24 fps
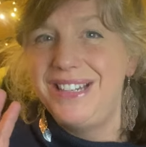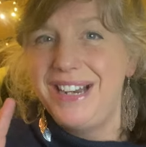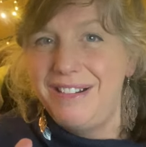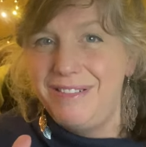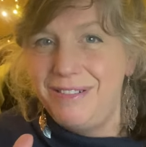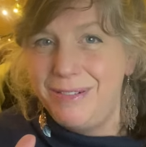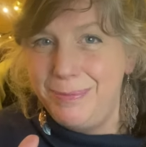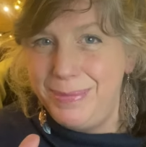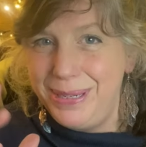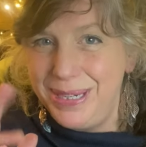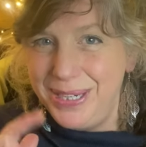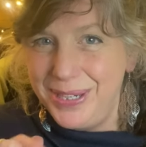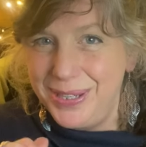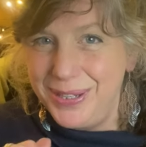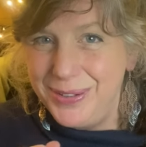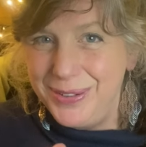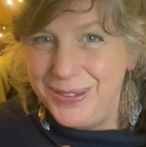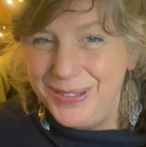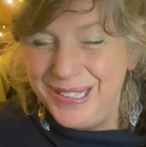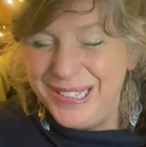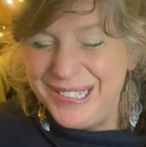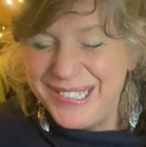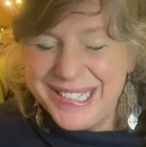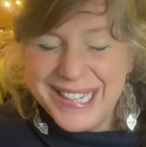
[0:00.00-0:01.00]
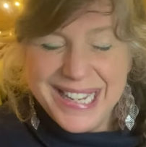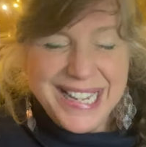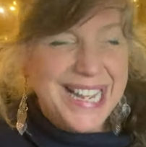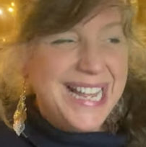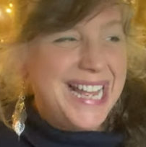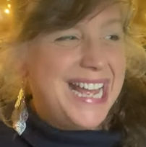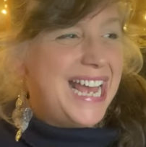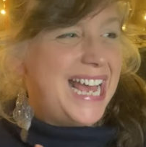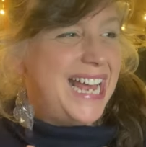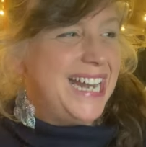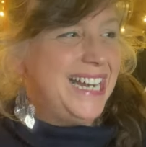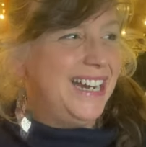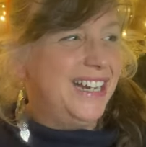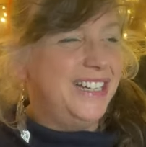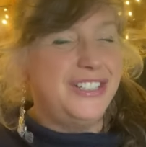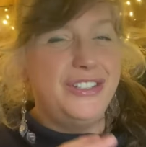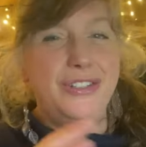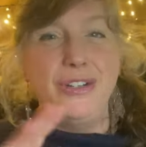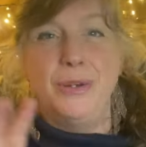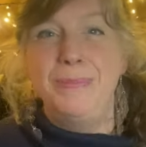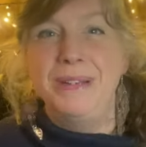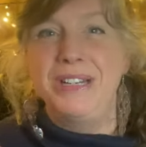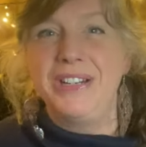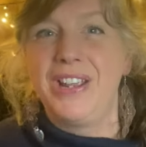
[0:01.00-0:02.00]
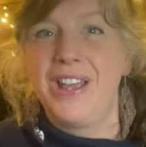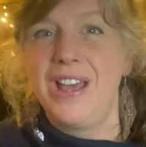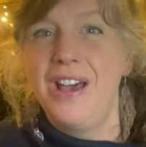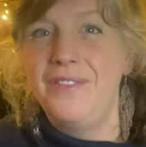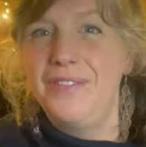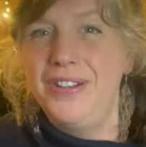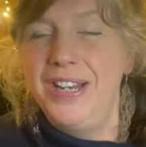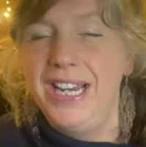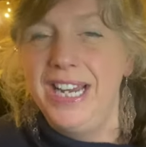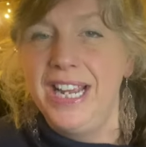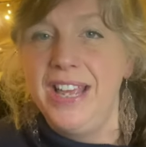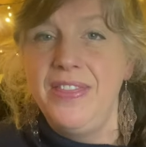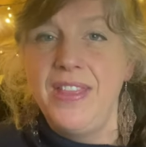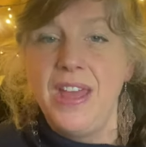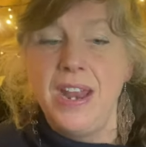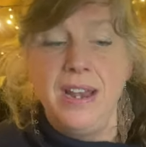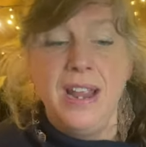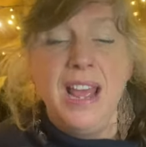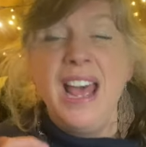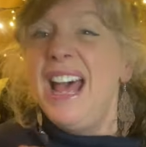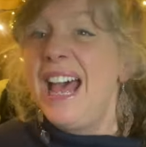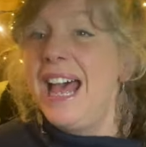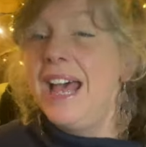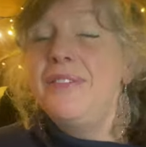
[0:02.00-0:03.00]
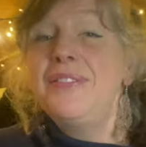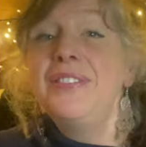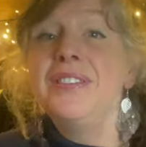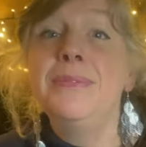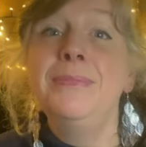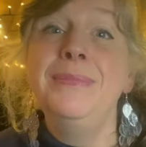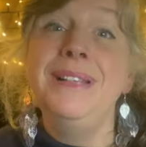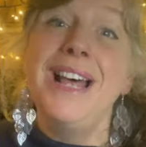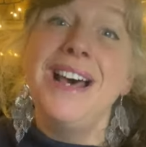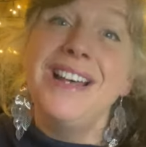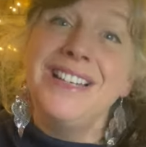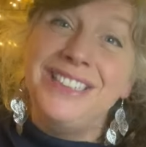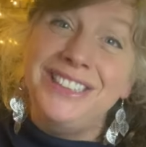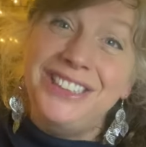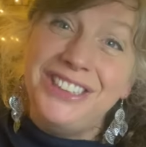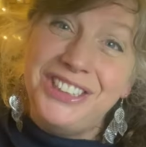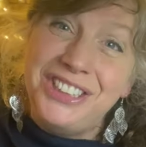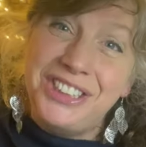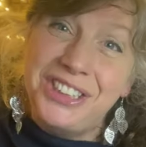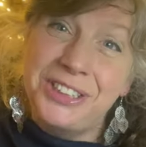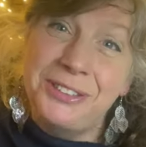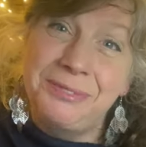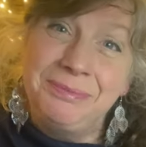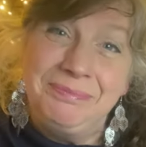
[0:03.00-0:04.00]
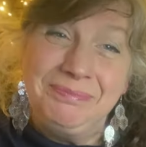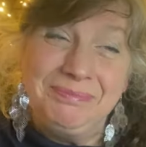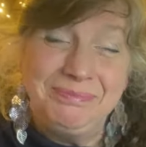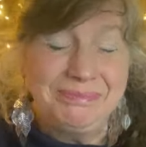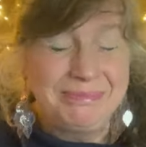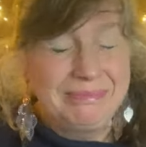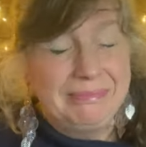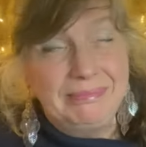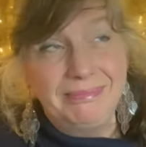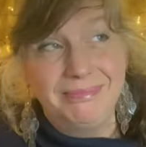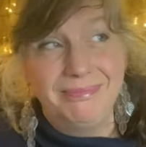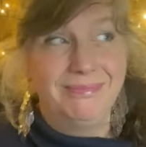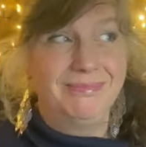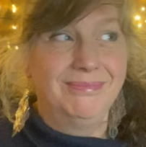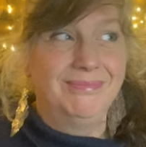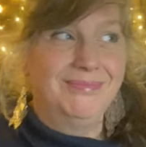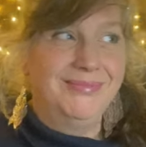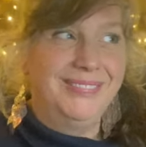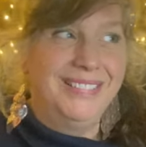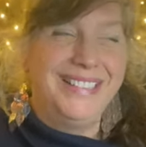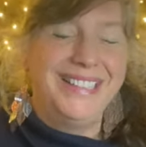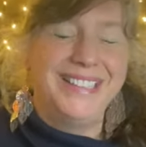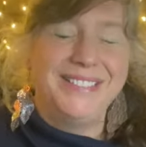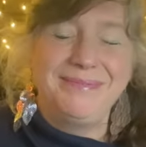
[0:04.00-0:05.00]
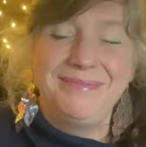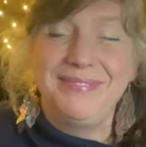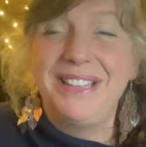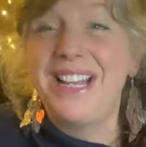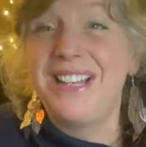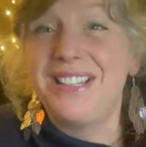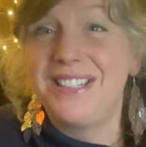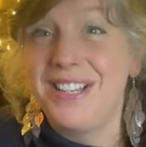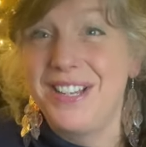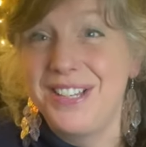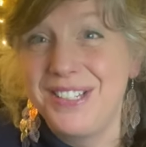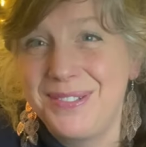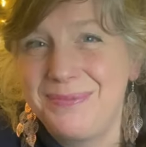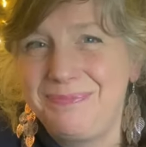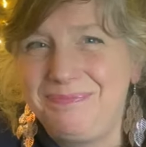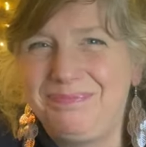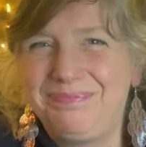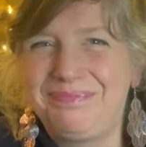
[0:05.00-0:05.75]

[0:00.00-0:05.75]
terribly old and like to do a bit of covening and then have some lunch. Yeah, that's us.